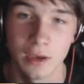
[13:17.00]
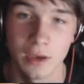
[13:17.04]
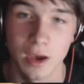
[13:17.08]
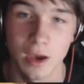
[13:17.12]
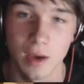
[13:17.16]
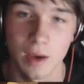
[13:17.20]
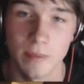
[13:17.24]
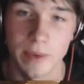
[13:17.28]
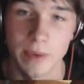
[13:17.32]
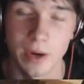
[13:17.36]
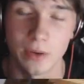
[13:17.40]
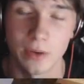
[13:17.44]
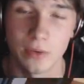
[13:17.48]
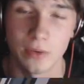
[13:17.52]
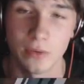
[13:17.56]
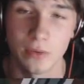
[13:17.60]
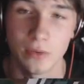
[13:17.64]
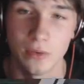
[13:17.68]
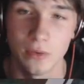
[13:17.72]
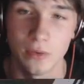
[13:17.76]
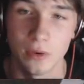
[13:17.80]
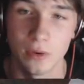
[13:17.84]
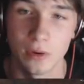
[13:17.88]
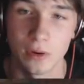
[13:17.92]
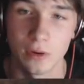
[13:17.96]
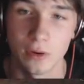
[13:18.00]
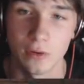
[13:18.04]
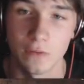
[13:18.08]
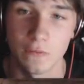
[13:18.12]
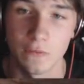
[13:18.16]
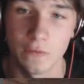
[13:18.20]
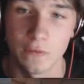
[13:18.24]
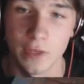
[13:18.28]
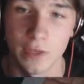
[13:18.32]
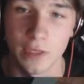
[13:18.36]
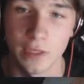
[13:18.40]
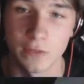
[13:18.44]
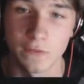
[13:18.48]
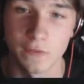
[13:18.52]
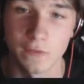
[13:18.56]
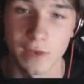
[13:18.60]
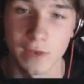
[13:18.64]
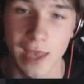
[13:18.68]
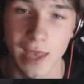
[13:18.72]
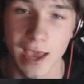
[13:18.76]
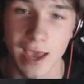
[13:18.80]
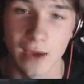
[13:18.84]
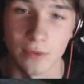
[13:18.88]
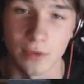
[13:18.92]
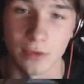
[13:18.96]
about all of these
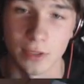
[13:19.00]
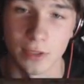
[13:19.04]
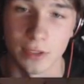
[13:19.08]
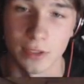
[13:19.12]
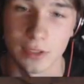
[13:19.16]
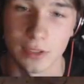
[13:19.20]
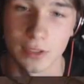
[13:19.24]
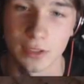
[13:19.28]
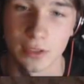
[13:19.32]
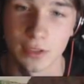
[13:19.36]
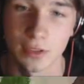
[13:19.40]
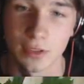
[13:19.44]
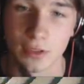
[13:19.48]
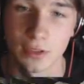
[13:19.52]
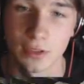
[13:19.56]
flowers